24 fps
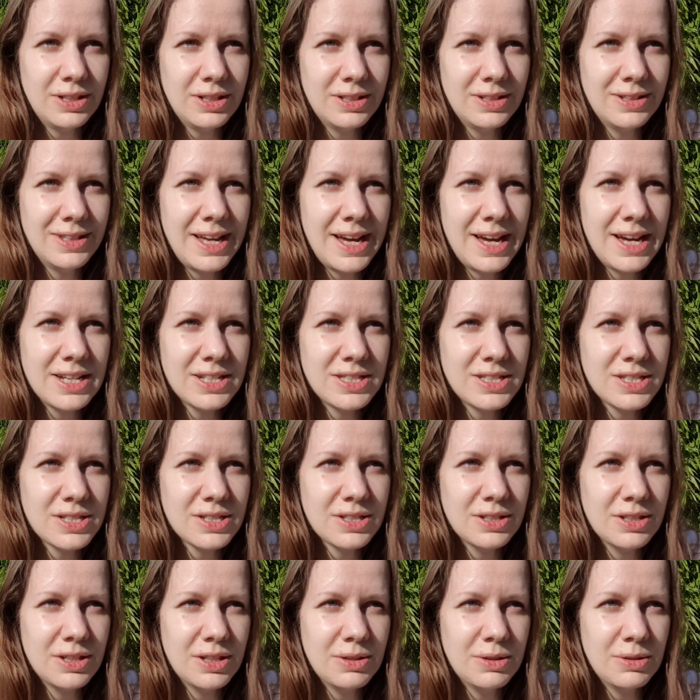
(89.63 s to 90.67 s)
that
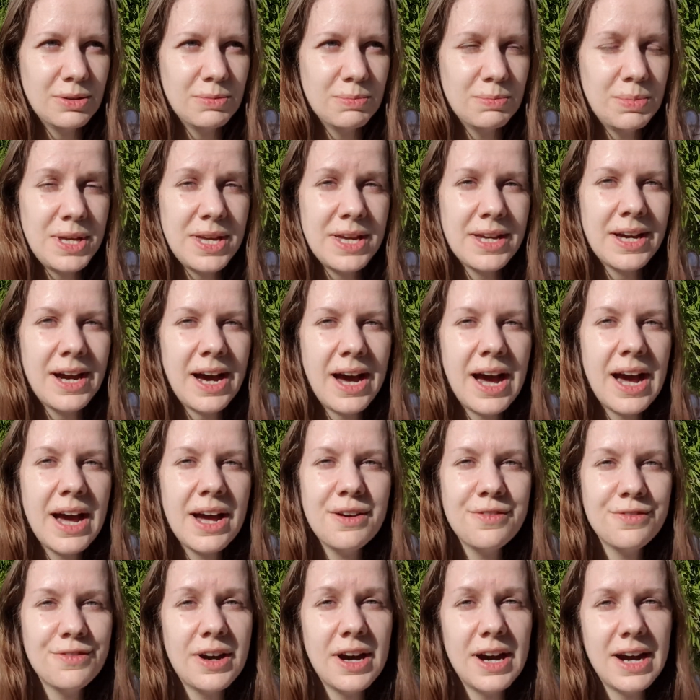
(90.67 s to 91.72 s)
being high
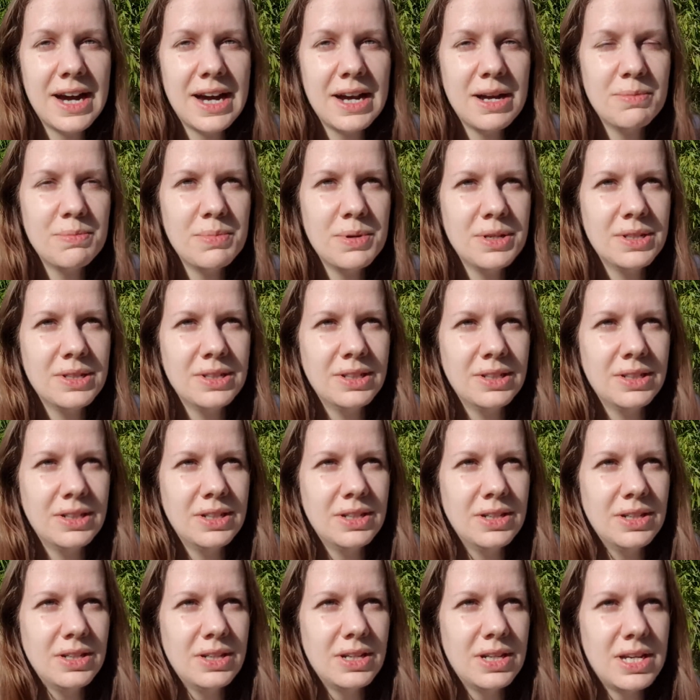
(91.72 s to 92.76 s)
vibe
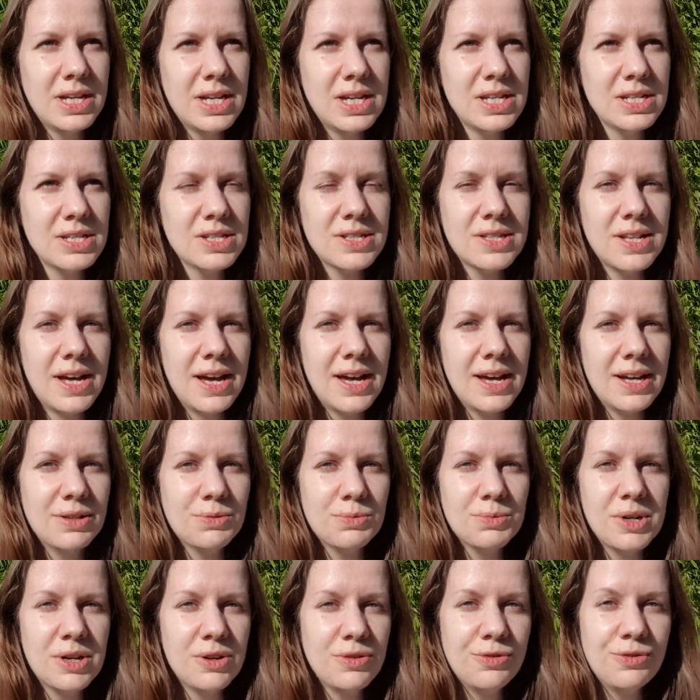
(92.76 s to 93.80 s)
is that
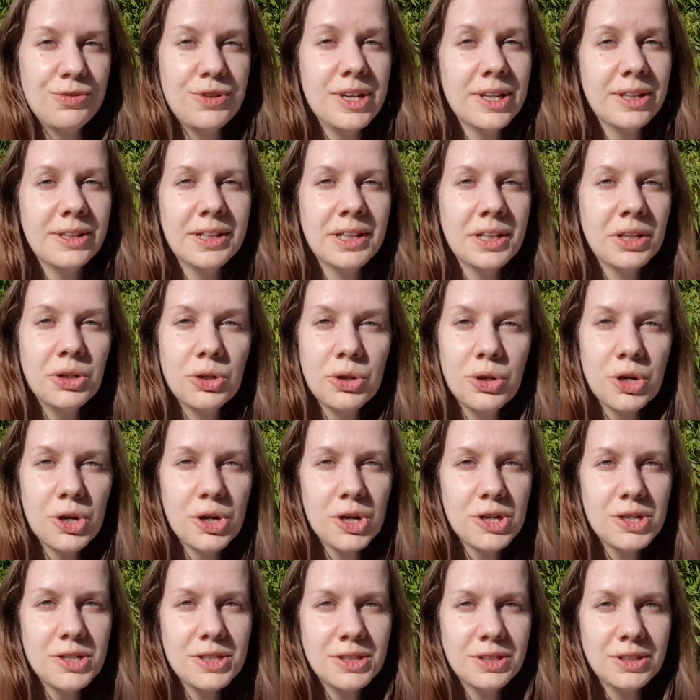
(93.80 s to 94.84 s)
we're feeling
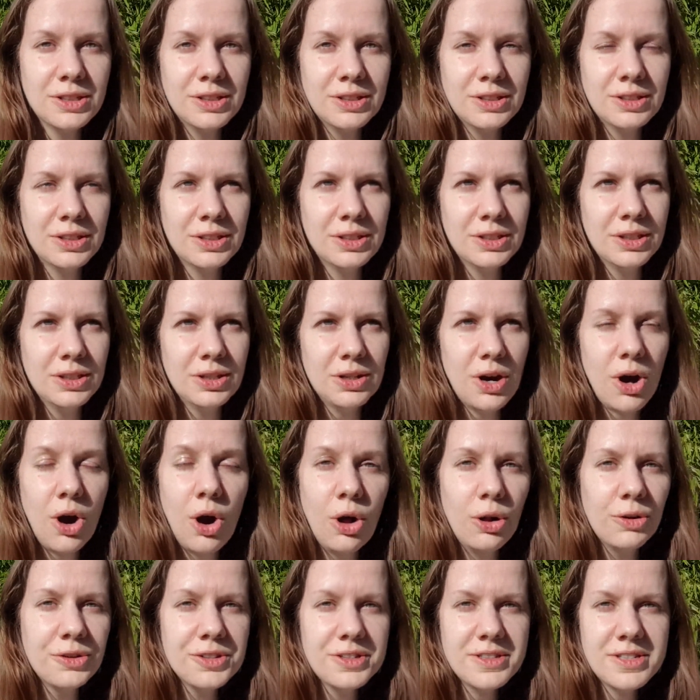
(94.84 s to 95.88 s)
good
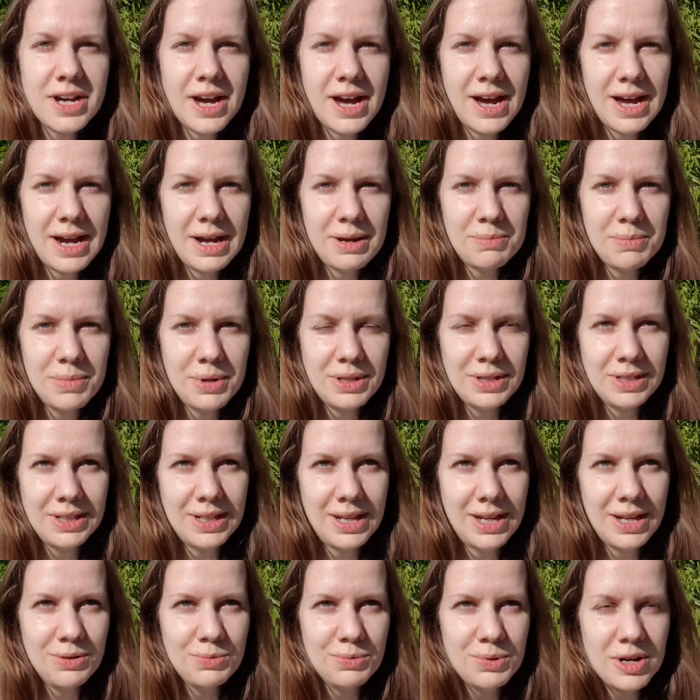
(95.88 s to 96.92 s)
all the time
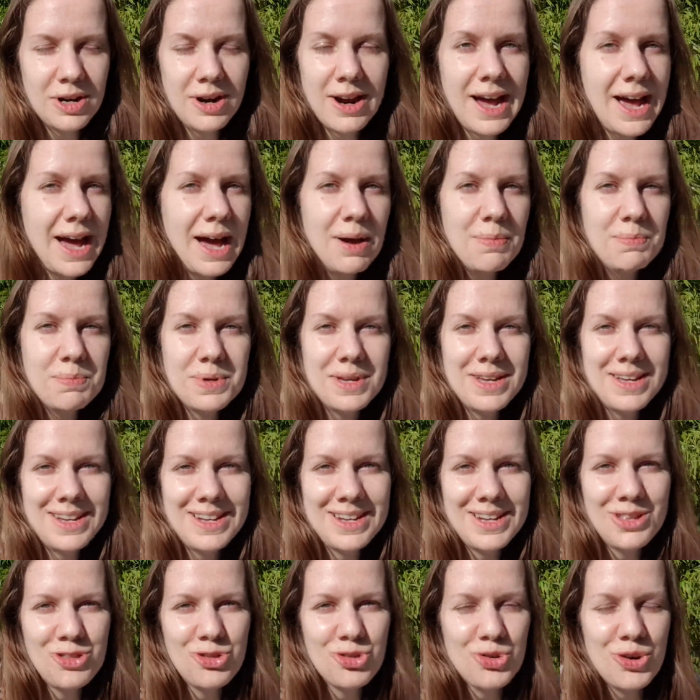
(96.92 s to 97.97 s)
and we're happy
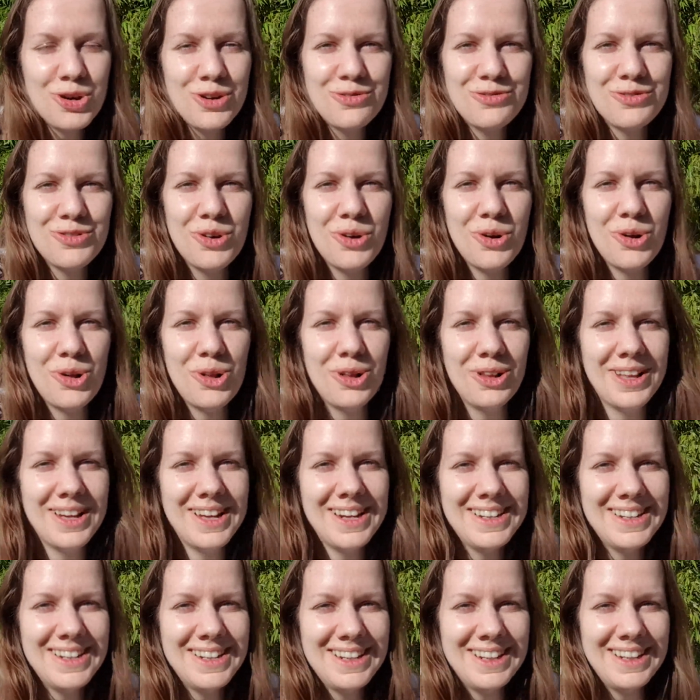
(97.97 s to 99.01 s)
and joyful
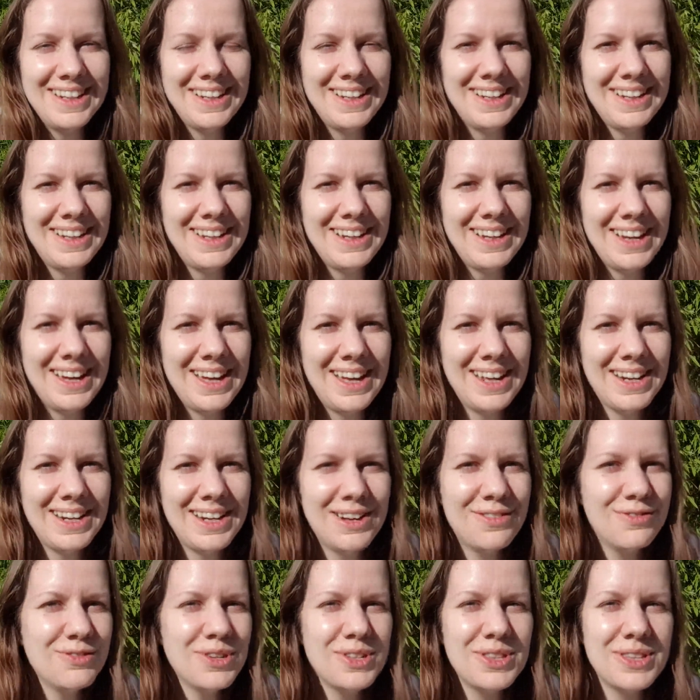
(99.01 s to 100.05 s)
and
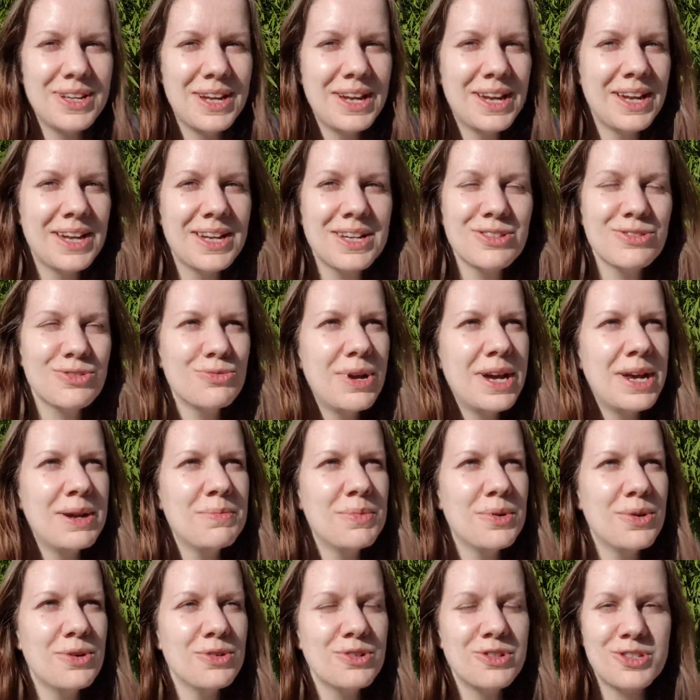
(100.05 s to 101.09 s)
everything is
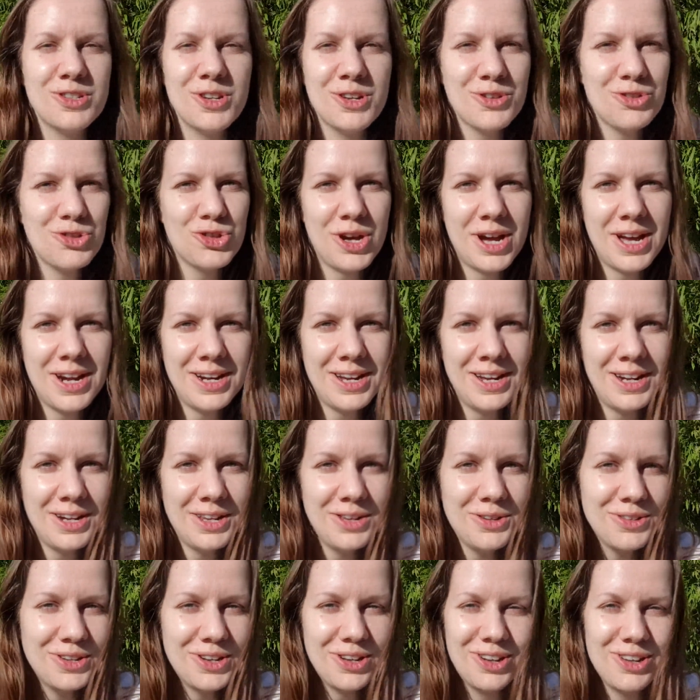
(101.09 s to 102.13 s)
rainbow, sunshine, and
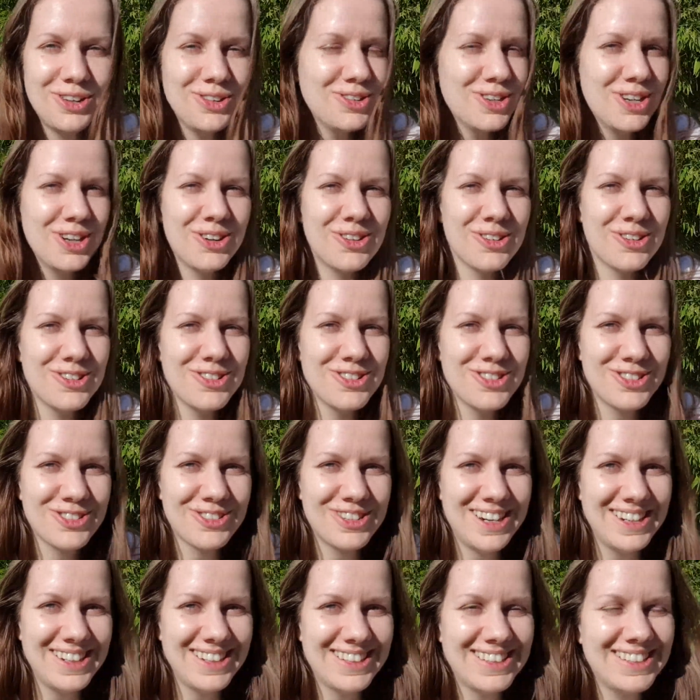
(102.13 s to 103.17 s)
unicorns,
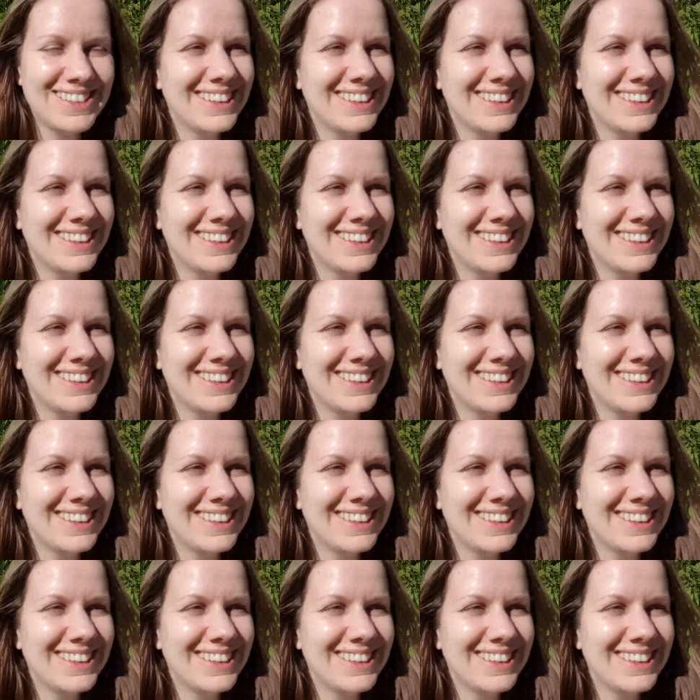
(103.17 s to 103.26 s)
right?